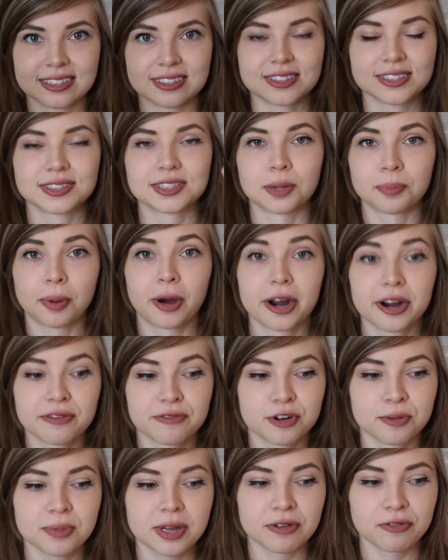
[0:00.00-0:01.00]
just apart
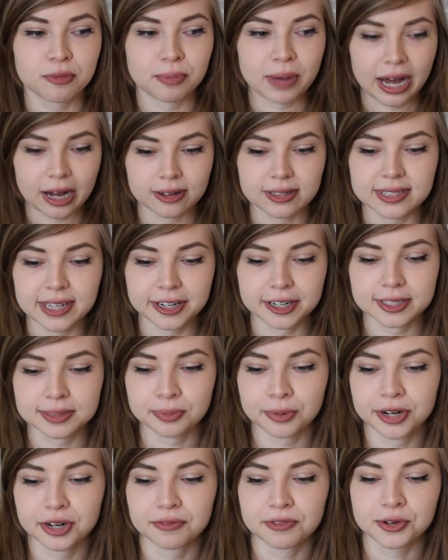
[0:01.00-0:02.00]
from it, from an outsider's
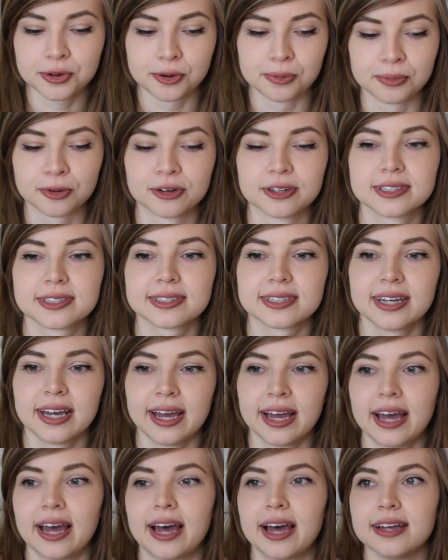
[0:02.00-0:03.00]
point of view almost,
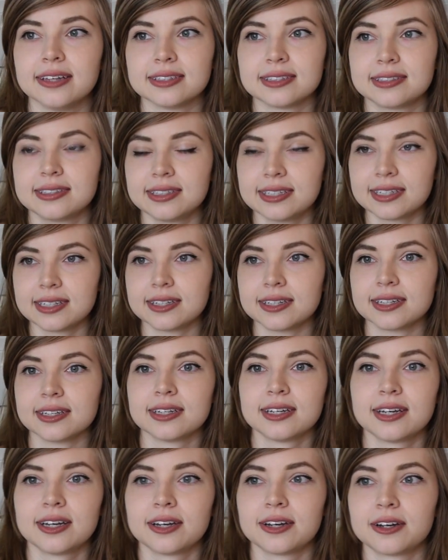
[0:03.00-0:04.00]
and see
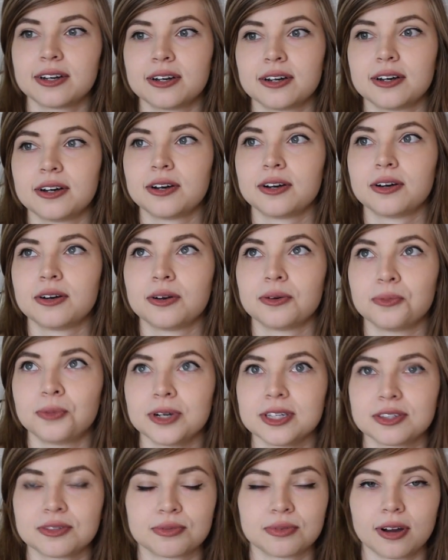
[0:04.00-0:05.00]

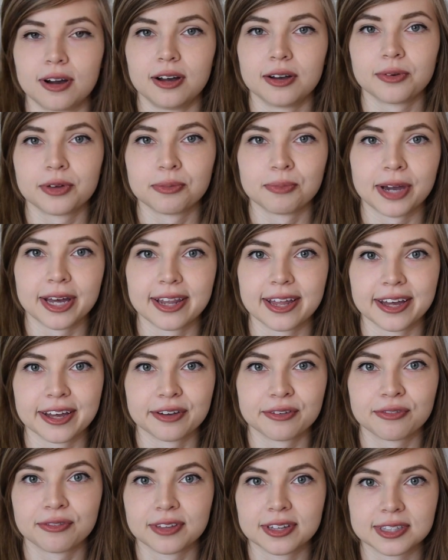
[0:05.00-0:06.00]
what's wrong with my
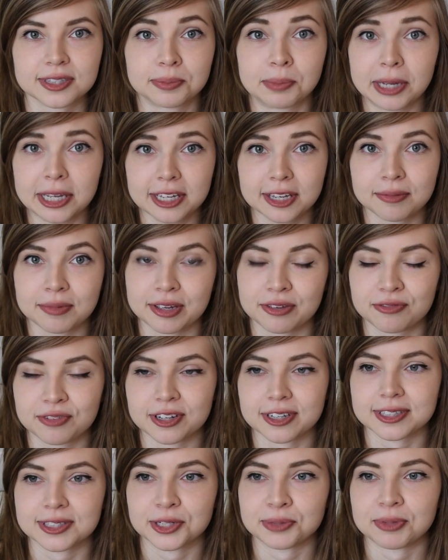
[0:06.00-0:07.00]
life that's making me
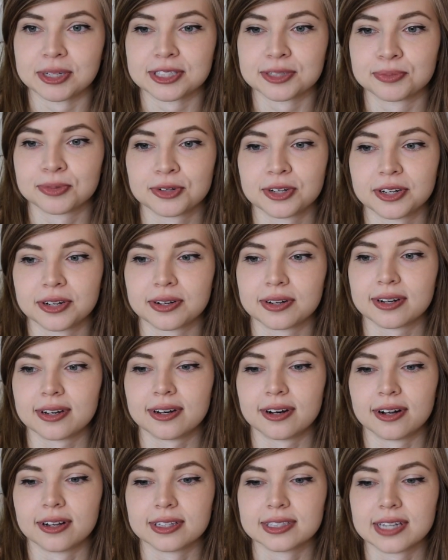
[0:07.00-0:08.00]
feel so miserable
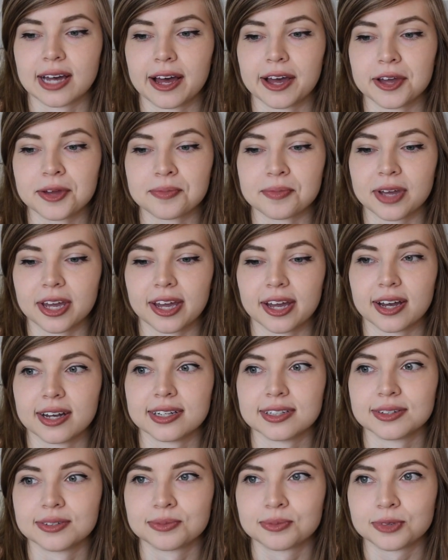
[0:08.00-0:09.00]
all the time,
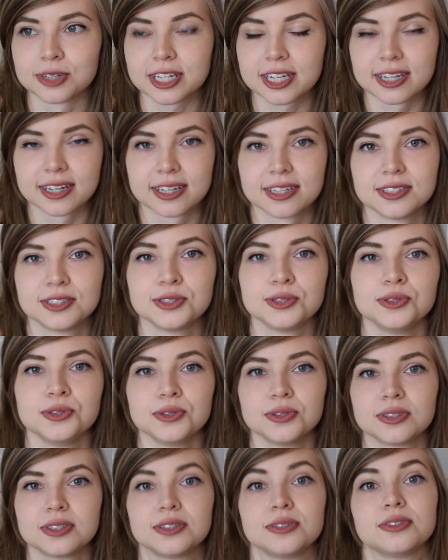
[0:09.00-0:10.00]
and what can I
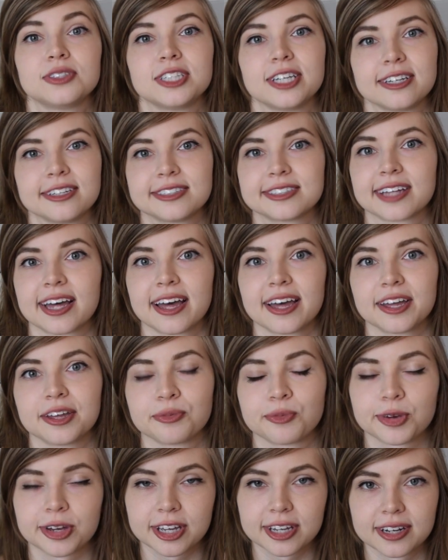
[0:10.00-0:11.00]
do to change that,
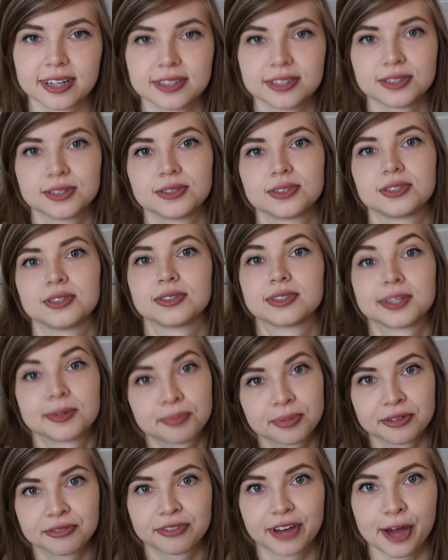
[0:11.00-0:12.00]
and what can I do to
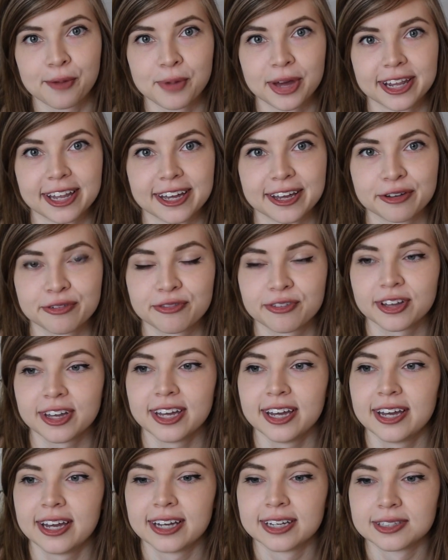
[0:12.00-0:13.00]
simplify my life
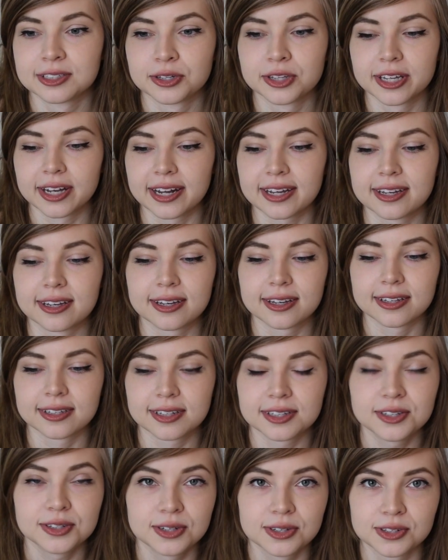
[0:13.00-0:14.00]
so that I can
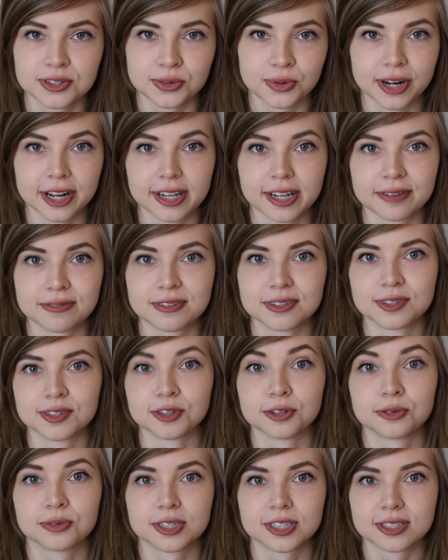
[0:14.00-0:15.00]
continue to do what I love to
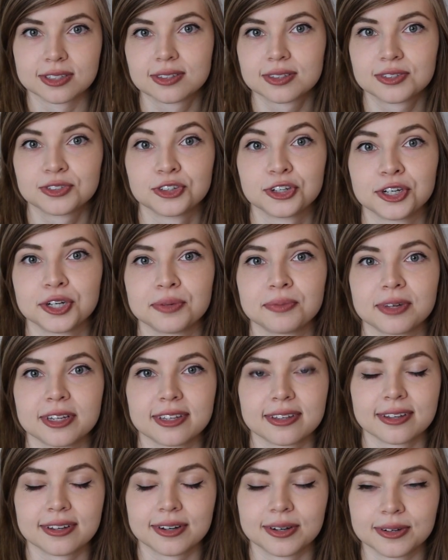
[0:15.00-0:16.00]
do, which is stream
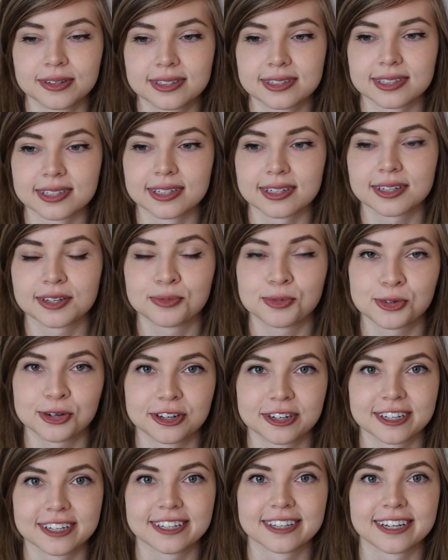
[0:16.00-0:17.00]
and host a
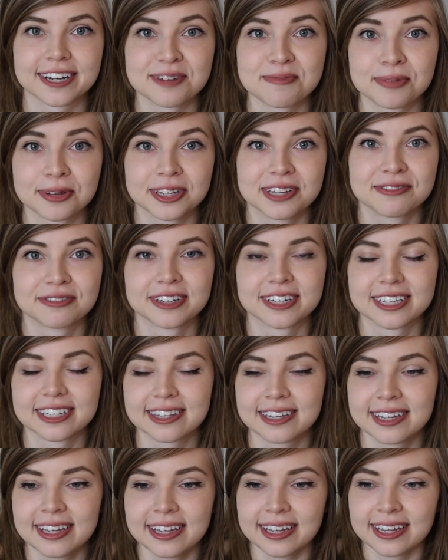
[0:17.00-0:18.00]
community that I believe
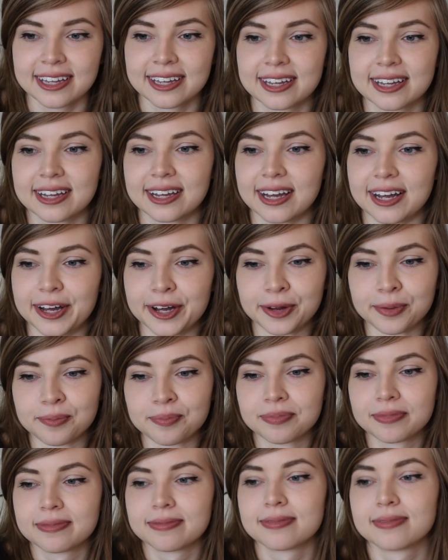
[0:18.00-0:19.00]
in.
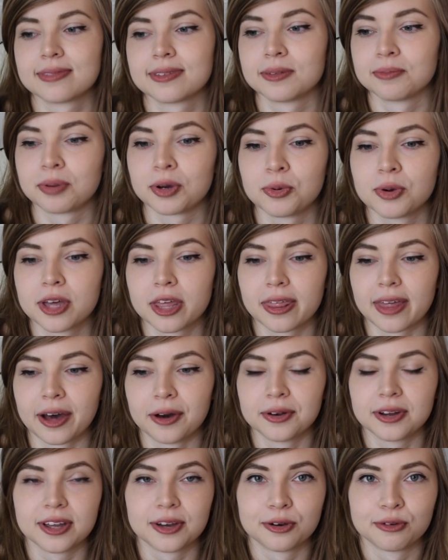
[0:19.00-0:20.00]
But
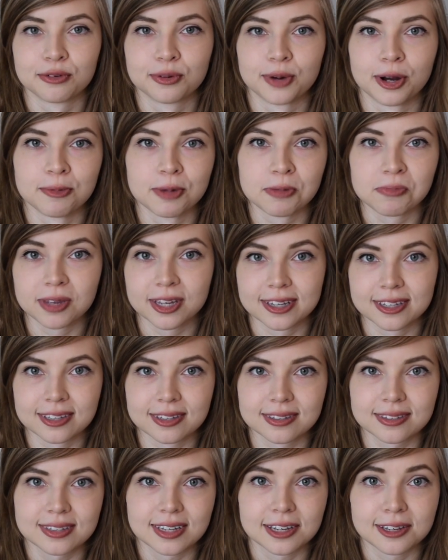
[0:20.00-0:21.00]
without it overwhelming me
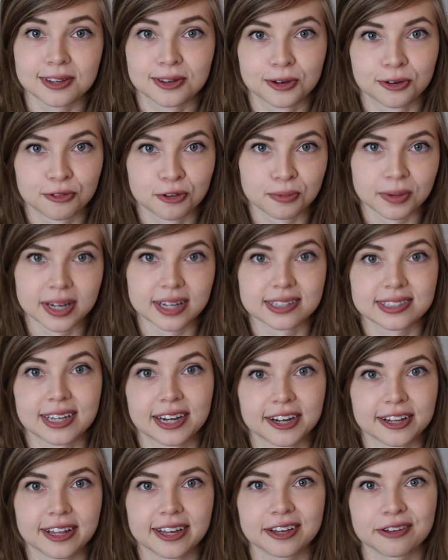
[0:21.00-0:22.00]
and taking over my
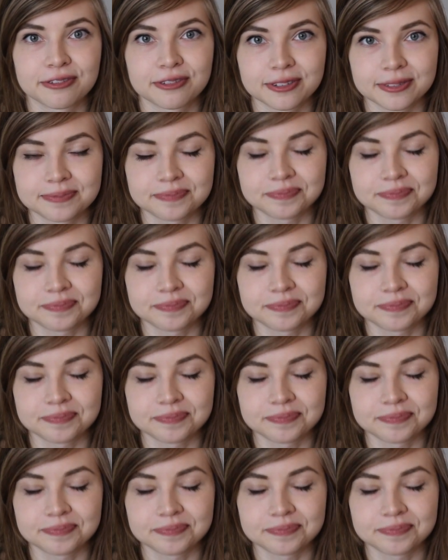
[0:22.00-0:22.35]
entire life.